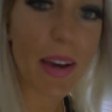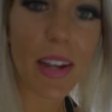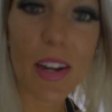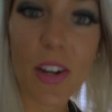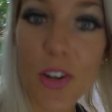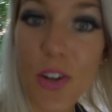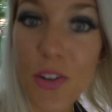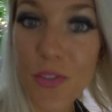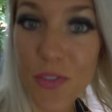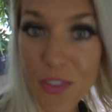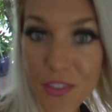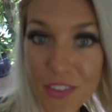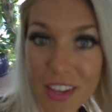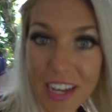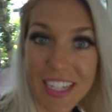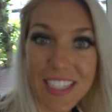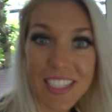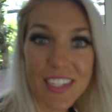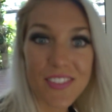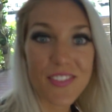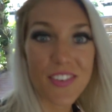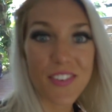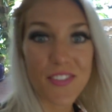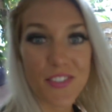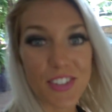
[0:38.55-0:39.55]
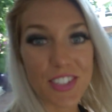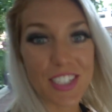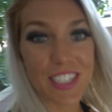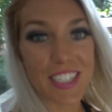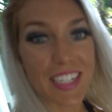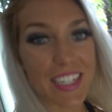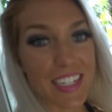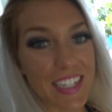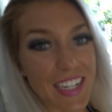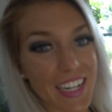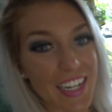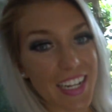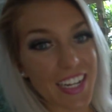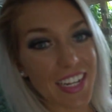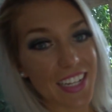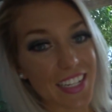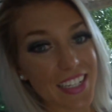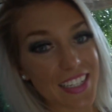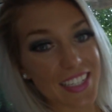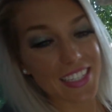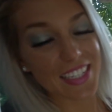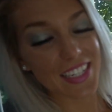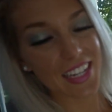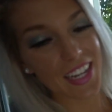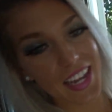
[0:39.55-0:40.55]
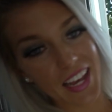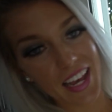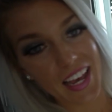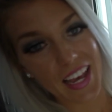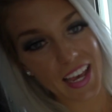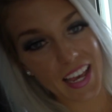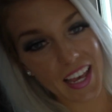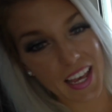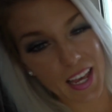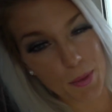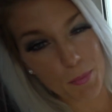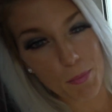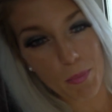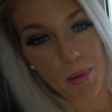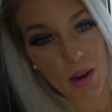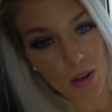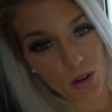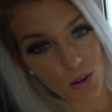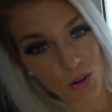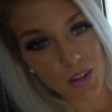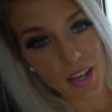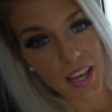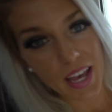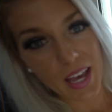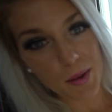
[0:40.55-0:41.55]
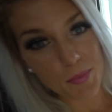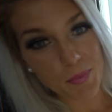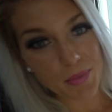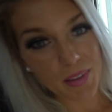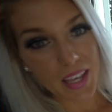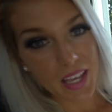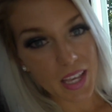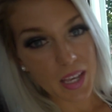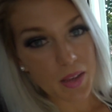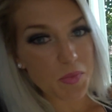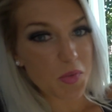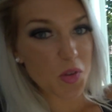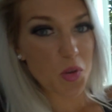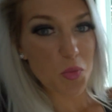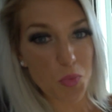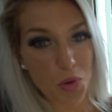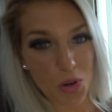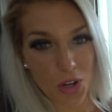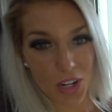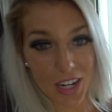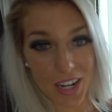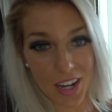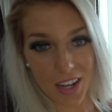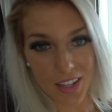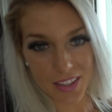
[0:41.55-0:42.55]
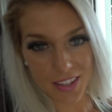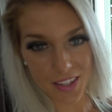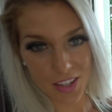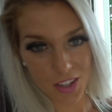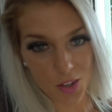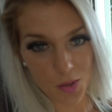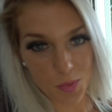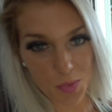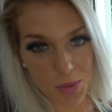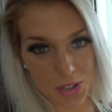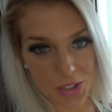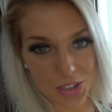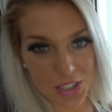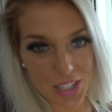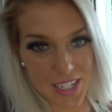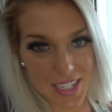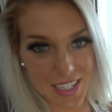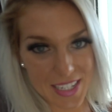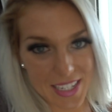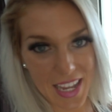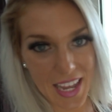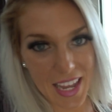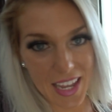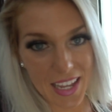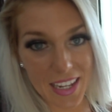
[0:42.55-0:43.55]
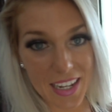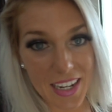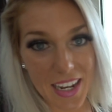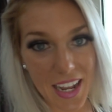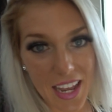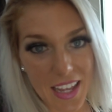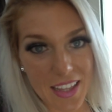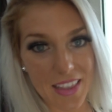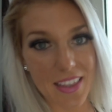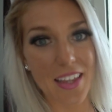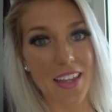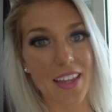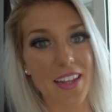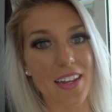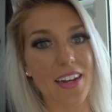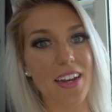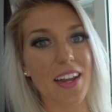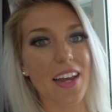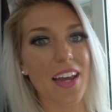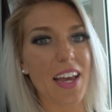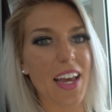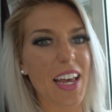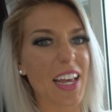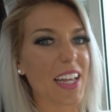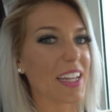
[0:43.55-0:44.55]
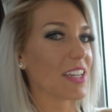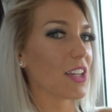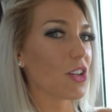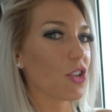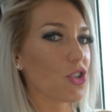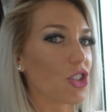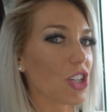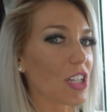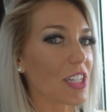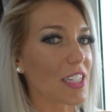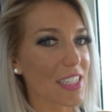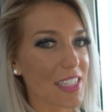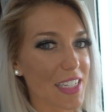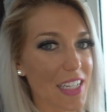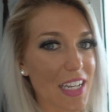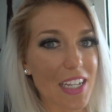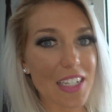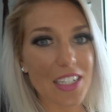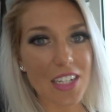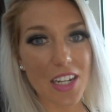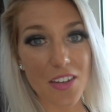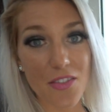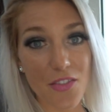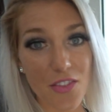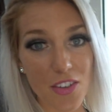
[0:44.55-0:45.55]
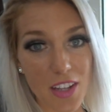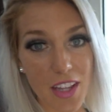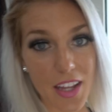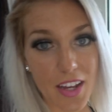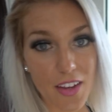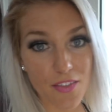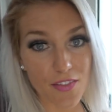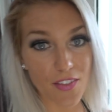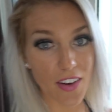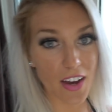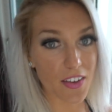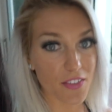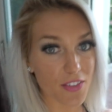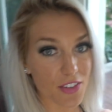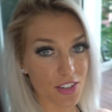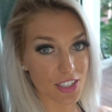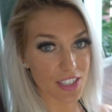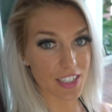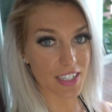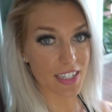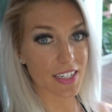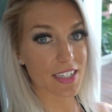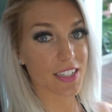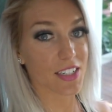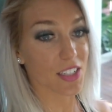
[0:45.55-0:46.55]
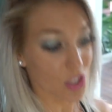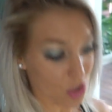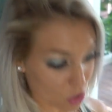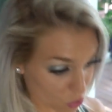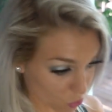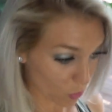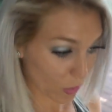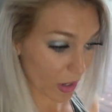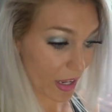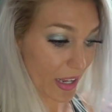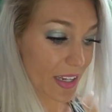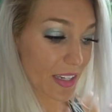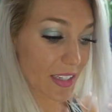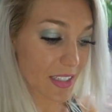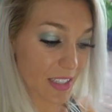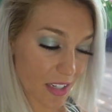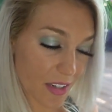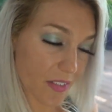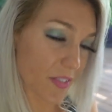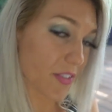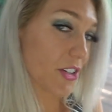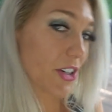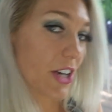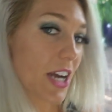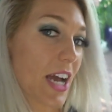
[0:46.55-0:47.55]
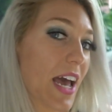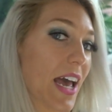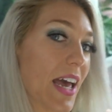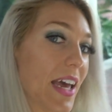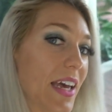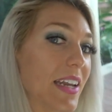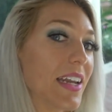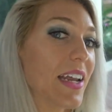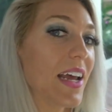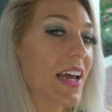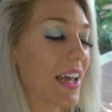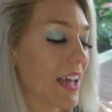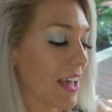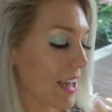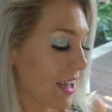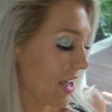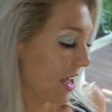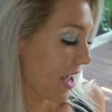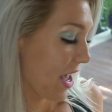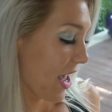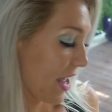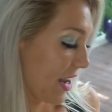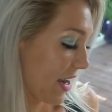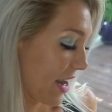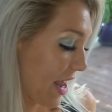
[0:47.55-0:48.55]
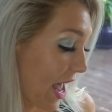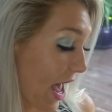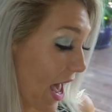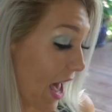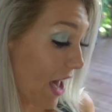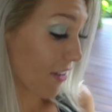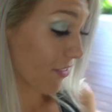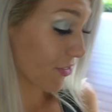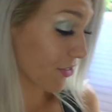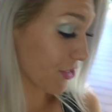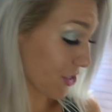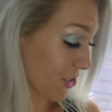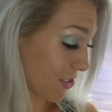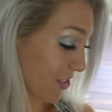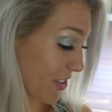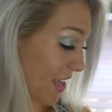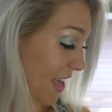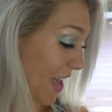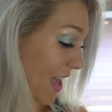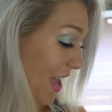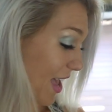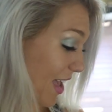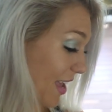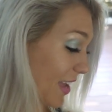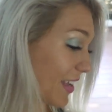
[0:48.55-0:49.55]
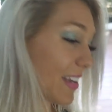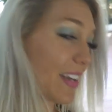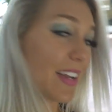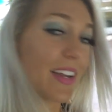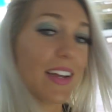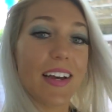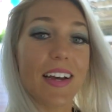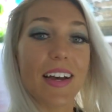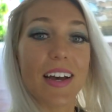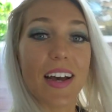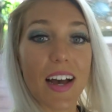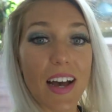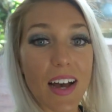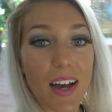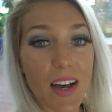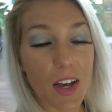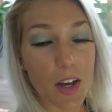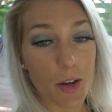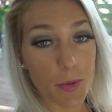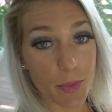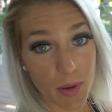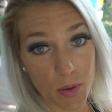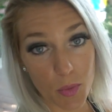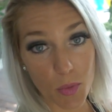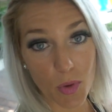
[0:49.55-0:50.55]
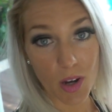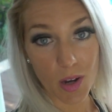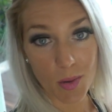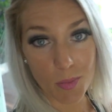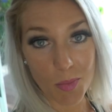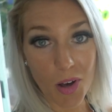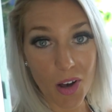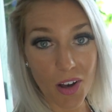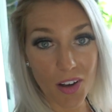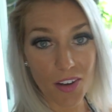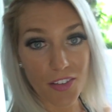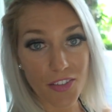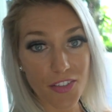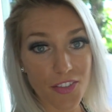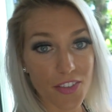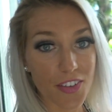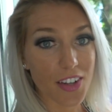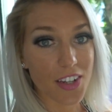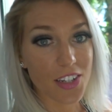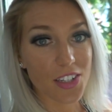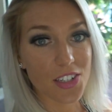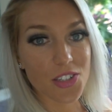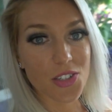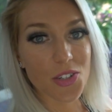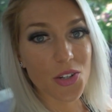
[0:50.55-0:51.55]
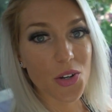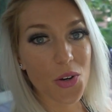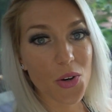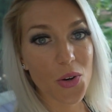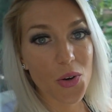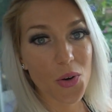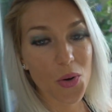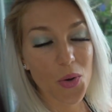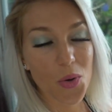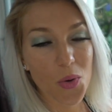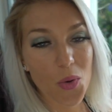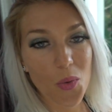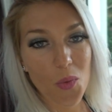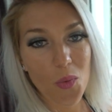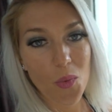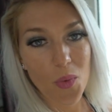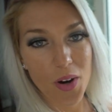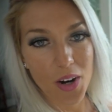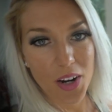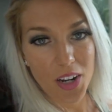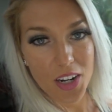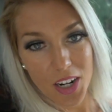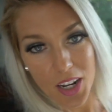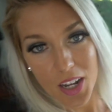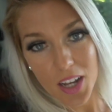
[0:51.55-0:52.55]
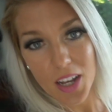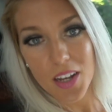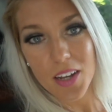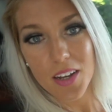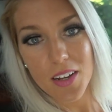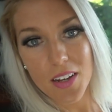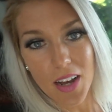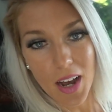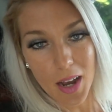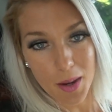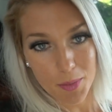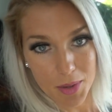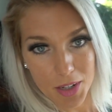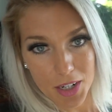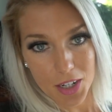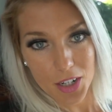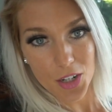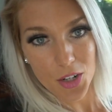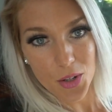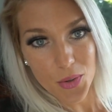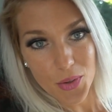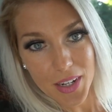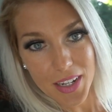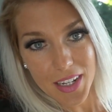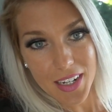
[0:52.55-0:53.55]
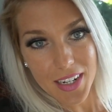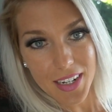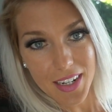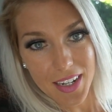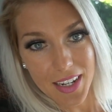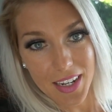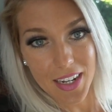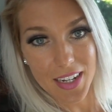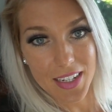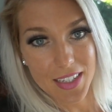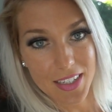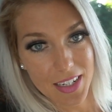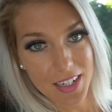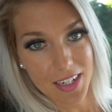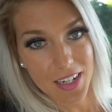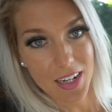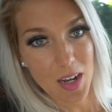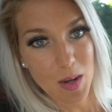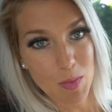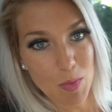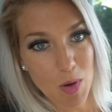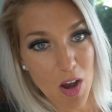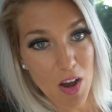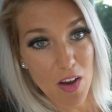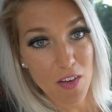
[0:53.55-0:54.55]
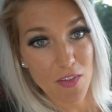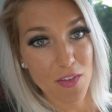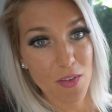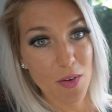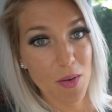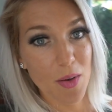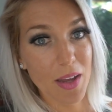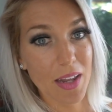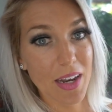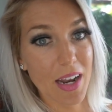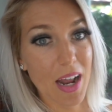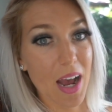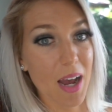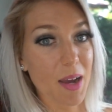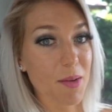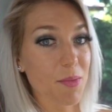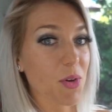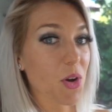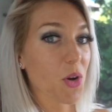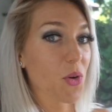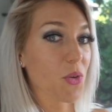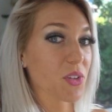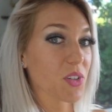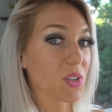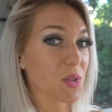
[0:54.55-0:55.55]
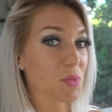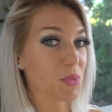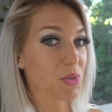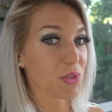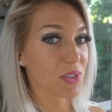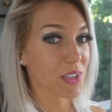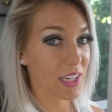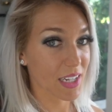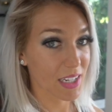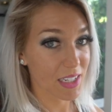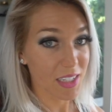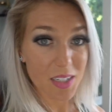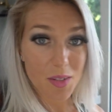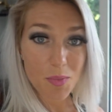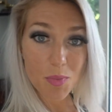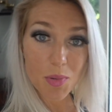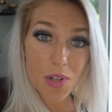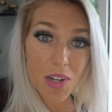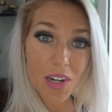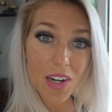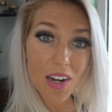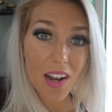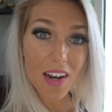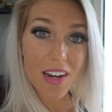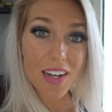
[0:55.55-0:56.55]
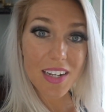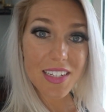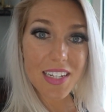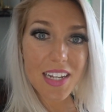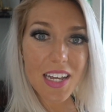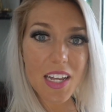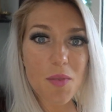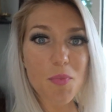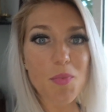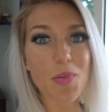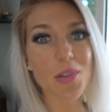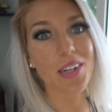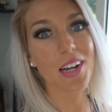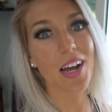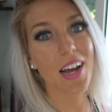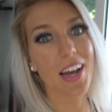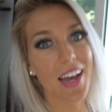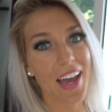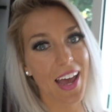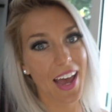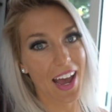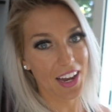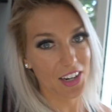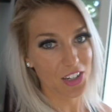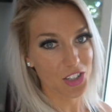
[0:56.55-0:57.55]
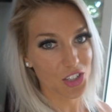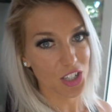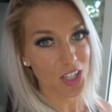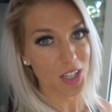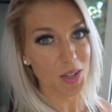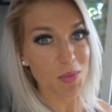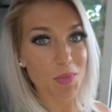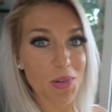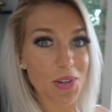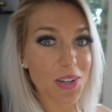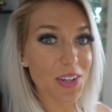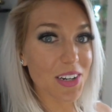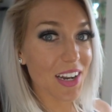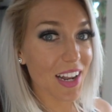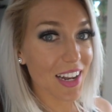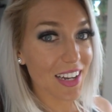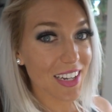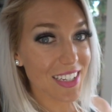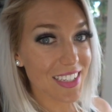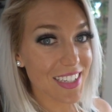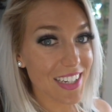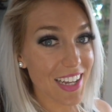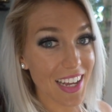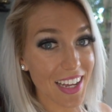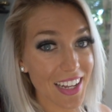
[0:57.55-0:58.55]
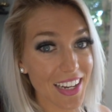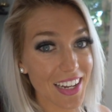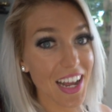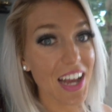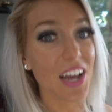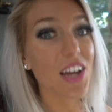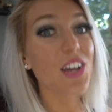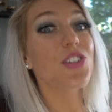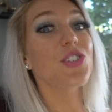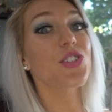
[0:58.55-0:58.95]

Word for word: I don't know if you guys have ever seen it. It's a bottle cap game. You put it on the other person's head, and then it usually stays on for like five or six swings of your head. And after that, uh, it will come off. So we're gonna, I'm gonna do it and it's gonna come off and I'm going to pretend to put it on his head but not actually put it on his head.